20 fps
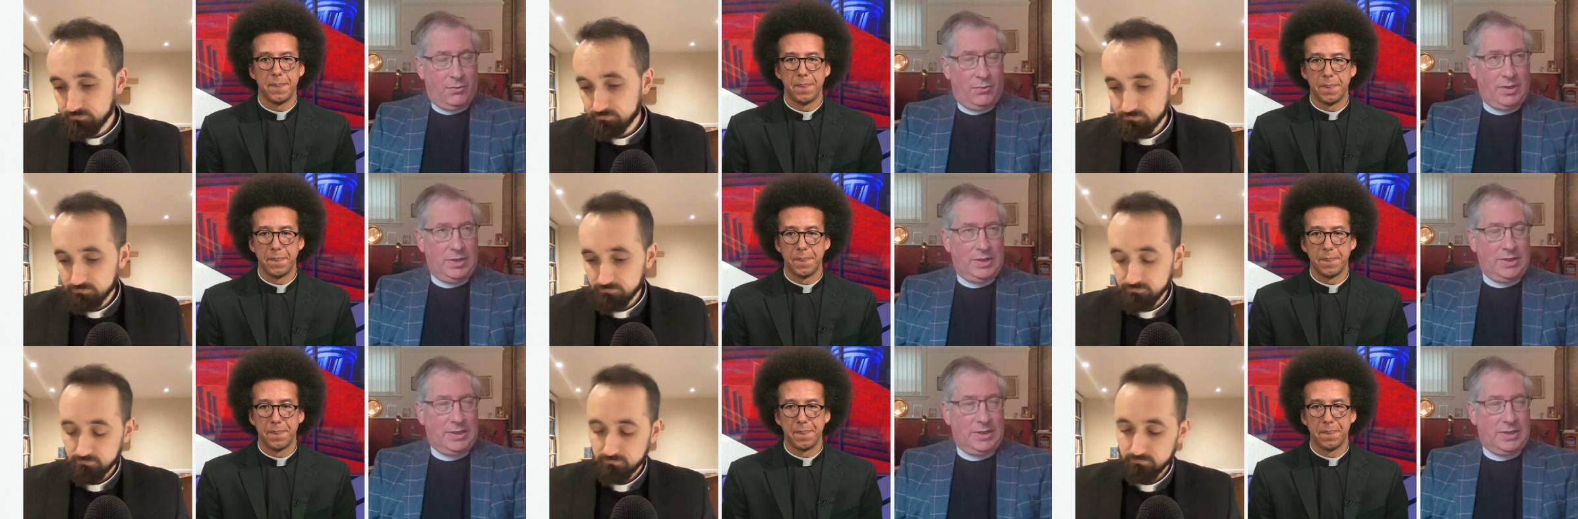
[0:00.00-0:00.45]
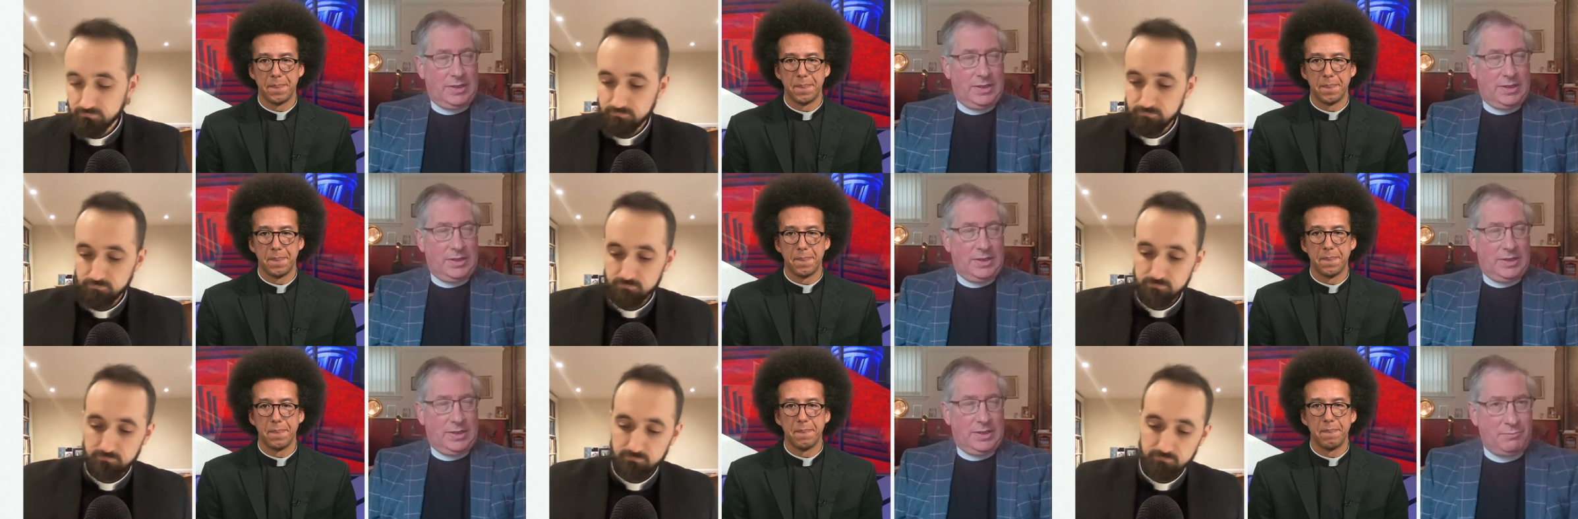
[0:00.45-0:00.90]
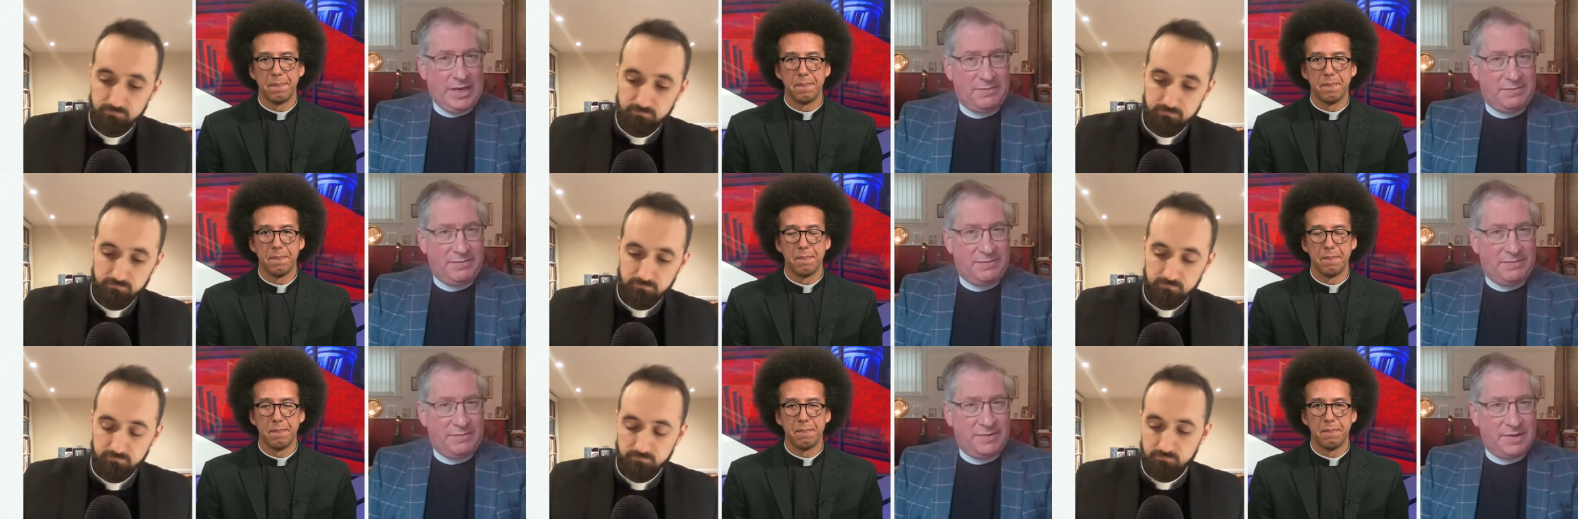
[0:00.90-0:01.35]
Speaker 1: Well, I think with the
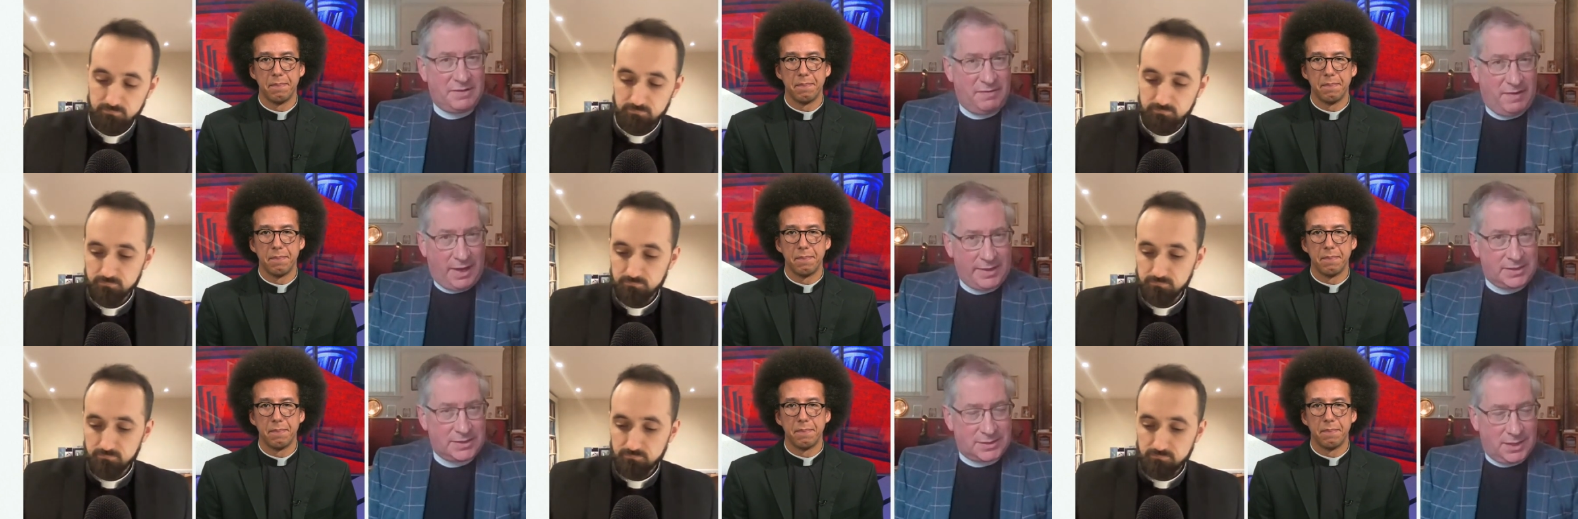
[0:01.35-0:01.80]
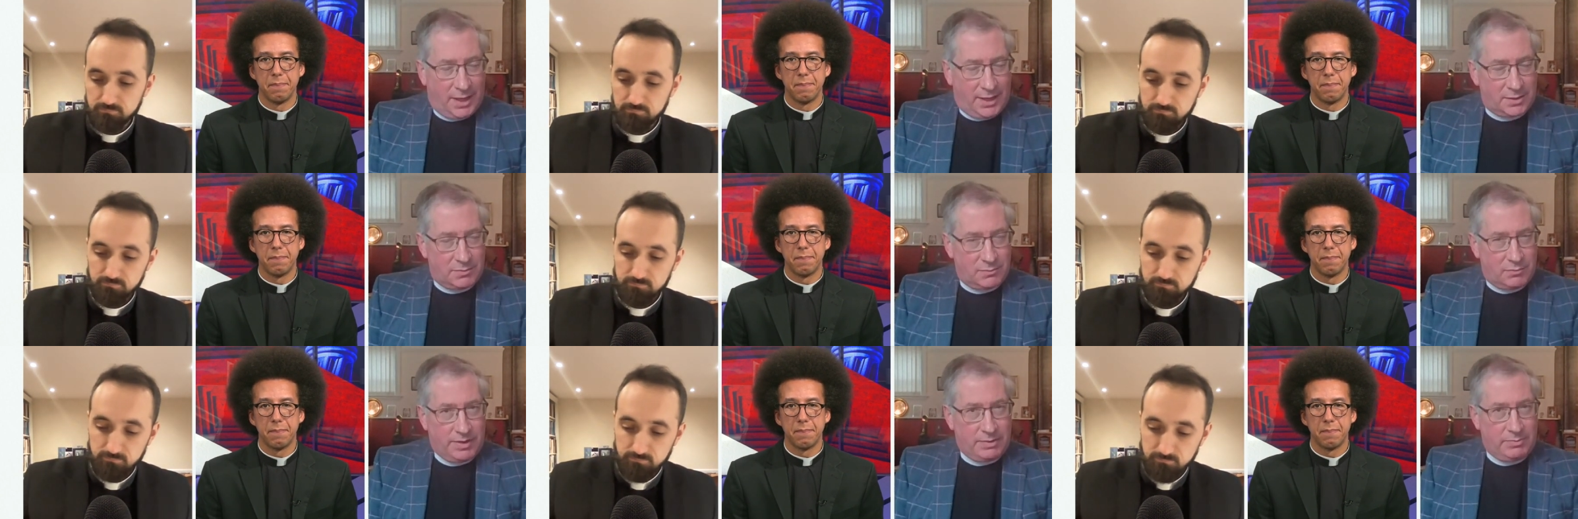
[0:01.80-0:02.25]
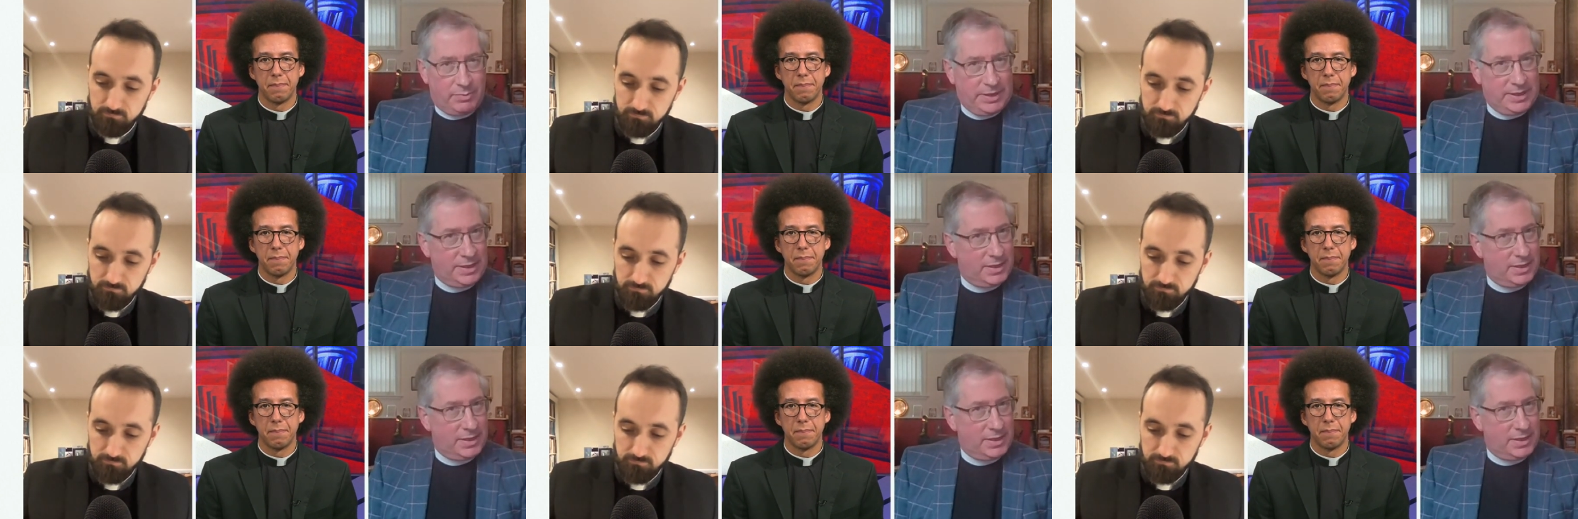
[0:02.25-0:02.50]
benefit of hindsight, we'd